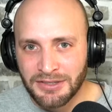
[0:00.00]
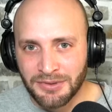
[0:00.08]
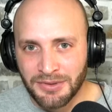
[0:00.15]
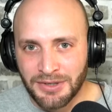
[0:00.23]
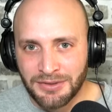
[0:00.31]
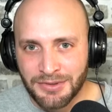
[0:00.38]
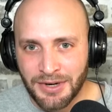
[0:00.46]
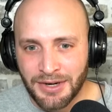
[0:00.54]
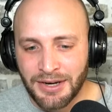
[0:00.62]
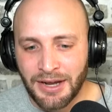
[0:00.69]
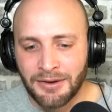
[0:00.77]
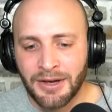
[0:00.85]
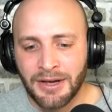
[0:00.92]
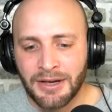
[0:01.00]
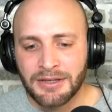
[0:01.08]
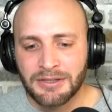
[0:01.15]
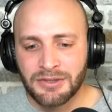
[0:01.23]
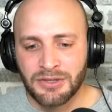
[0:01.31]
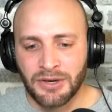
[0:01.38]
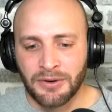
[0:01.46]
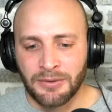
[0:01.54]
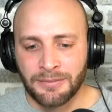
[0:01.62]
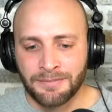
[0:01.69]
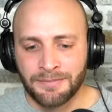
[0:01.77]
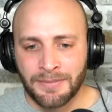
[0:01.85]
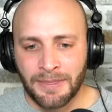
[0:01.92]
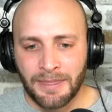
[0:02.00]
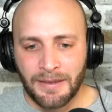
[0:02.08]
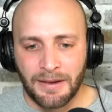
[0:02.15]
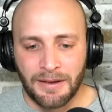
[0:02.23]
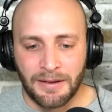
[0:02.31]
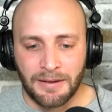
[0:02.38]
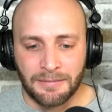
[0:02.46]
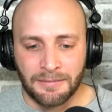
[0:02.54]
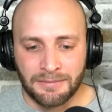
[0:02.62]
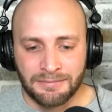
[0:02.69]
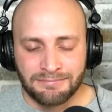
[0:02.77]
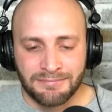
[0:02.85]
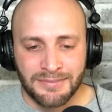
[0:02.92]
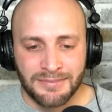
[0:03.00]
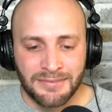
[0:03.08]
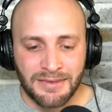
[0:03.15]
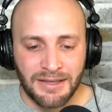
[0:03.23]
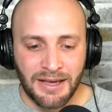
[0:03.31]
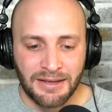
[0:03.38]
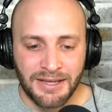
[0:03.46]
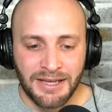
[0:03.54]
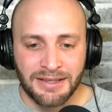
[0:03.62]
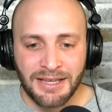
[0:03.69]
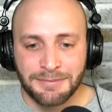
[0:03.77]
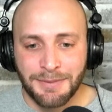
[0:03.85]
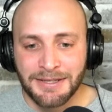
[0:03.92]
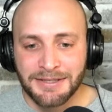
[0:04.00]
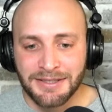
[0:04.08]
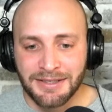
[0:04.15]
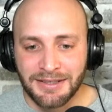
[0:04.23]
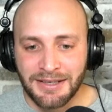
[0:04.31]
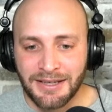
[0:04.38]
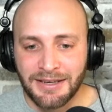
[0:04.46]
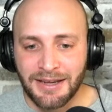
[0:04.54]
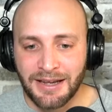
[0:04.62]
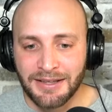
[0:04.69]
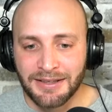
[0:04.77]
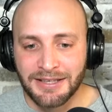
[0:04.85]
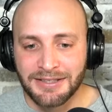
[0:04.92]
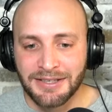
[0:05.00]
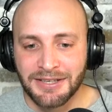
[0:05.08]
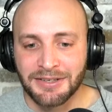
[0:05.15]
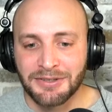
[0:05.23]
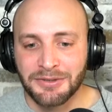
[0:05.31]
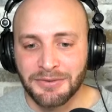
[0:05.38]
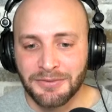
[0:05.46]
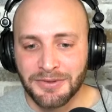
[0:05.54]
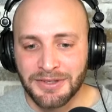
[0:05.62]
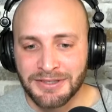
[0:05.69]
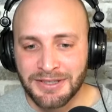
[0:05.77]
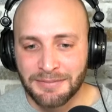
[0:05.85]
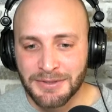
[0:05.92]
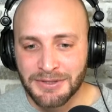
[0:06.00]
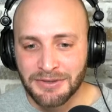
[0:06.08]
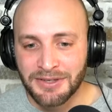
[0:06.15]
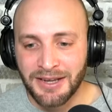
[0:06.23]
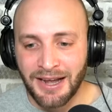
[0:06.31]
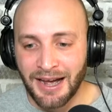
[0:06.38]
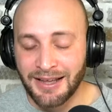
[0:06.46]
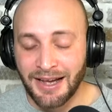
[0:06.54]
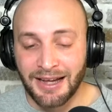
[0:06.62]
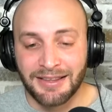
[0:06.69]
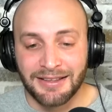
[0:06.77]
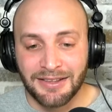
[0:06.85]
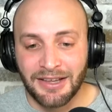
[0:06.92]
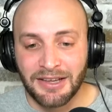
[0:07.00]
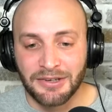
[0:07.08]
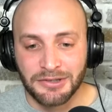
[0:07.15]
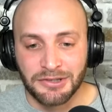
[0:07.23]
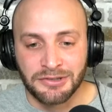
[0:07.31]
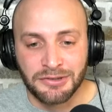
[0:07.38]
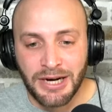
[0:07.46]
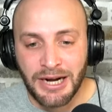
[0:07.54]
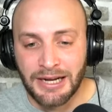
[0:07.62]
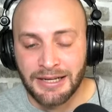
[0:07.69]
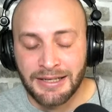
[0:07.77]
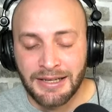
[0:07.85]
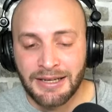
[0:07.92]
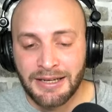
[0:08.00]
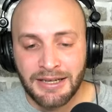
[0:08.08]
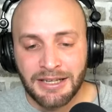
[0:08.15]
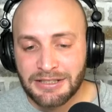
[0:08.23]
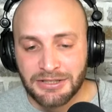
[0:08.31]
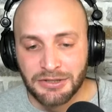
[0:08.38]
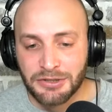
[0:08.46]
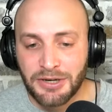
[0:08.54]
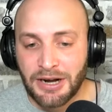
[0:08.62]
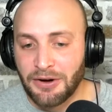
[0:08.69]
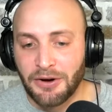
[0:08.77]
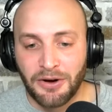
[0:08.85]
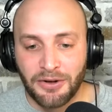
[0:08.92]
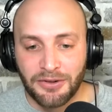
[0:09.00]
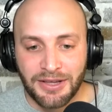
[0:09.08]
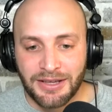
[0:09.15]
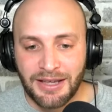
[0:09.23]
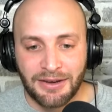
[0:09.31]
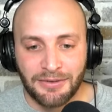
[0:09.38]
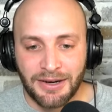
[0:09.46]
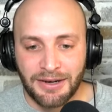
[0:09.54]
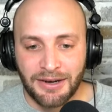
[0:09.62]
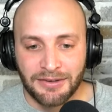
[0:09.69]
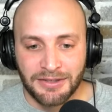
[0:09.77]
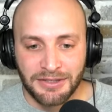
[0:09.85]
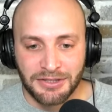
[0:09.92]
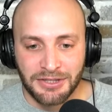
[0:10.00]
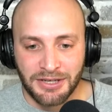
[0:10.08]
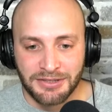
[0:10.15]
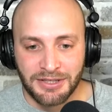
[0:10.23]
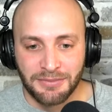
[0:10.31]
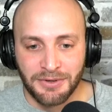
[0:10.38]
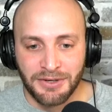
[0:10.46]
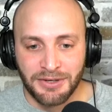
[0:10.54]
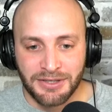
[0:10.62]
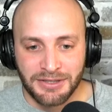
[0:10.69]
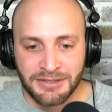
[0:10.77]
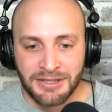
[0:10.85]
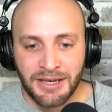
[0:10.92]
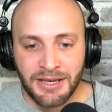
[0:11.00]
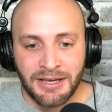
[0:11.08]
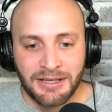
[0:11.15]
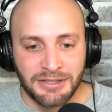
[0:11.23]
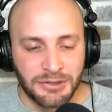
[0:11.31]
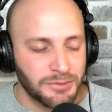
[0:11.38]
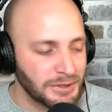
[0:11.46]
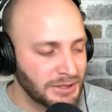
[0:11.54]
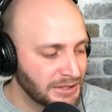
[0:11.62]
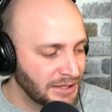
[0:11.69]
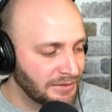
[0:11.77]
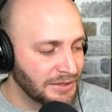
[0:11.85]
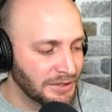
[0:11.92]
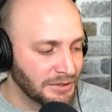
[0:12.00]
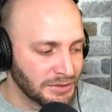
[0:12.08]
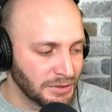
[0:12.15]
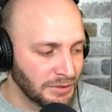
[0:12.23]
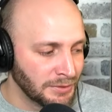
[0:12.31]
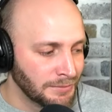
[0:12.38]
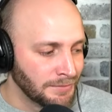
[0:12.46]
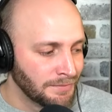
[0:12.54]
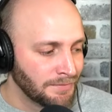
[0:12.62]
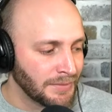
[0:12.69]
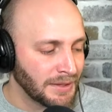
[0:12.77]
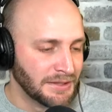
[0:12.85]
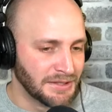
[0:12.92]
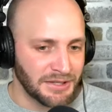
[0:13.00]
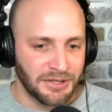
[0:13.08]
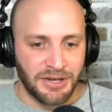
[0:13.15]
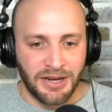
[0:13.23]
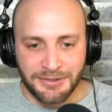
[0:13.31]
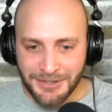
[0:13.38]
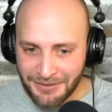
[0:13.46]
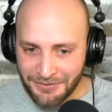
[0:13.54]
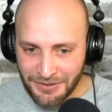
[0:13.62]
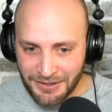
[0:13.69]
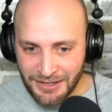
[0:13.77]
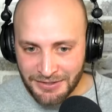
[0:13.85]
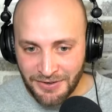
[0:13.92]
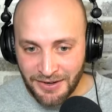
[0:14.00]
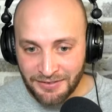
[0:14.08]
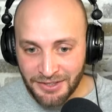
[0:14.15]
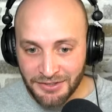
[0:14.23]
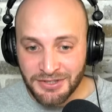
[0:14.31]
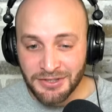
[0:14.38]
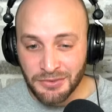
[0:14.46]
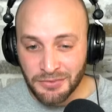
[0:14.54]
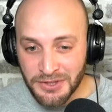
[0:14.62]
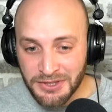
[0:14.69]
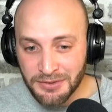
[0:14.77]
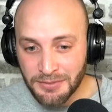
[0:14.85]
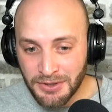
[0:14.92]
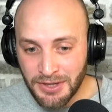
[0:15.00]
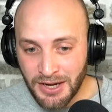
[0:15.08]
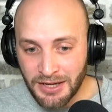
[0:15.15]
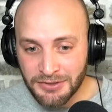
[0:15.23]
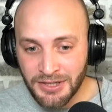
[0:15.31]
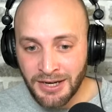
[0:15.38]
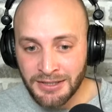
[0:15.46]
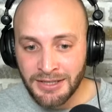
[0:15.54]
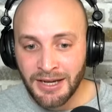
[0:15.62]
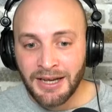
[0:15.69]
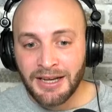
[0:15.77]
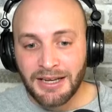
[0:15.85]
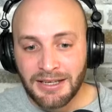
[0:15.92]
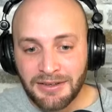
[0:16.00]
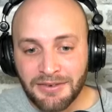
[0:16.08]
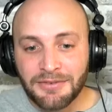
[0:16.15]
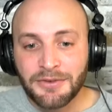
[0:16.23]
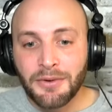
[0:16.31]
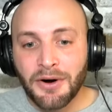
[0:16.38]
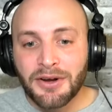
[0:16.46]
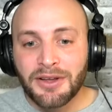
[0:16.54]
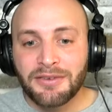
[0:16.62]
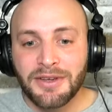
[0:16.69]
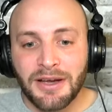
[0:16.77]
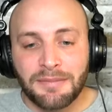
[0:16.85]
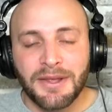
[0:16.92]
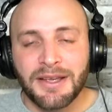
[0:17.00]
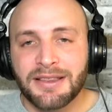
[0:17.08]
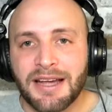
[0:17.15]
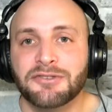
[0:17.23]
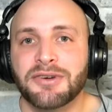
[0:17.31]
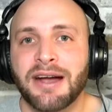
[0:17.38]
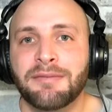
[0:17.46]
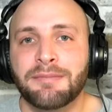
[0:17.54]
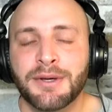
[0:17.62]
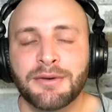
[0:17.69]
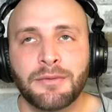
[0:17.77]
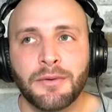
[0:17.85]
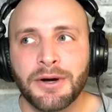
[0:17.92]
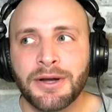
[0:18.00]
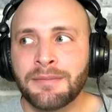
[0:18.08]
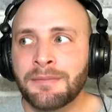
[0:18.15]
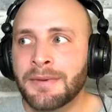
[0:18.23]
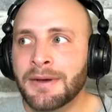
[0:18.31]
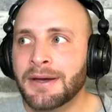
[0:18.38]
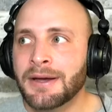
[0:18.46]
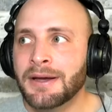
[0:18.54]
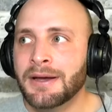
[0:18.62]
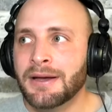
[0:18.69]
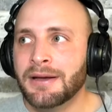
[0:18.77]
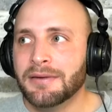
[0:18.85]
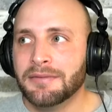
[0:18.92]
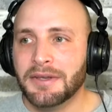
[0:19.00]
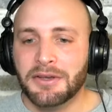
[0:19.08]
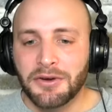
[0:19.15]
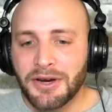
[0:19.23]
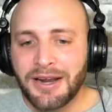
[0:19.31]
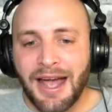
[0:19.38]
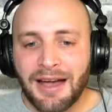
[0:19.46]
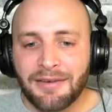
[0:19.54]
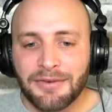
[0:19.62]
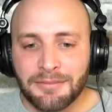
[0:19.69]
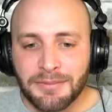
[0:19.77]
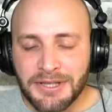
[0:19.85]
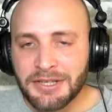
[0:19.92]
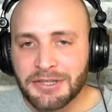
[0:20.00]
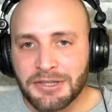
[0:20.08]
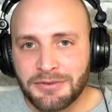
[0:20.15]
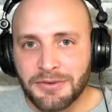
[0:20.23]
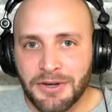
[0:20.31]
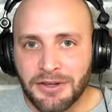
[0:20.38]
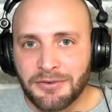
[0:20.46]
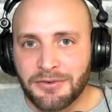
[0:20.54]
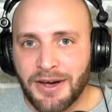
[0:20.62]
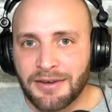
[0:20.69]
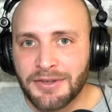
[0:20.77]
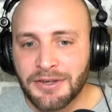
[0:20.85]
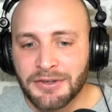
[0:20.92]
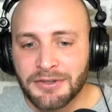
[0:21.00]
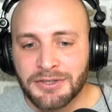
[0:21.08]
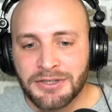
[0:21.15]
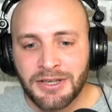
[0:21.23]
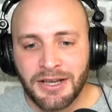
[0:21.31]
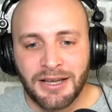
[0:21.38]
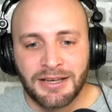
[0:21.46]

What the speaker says: Reeves right now. So, that's basically it. I think that's going to do it for this episode today. I think the Lakers should try all they can right now to get Dejounte Murray, because he's 27 years old. He's under contract for the next 5 years. It's a reasonable contract. And even if you are giving up like that draft pick for him, like you're going to have him potentially for another 5 years.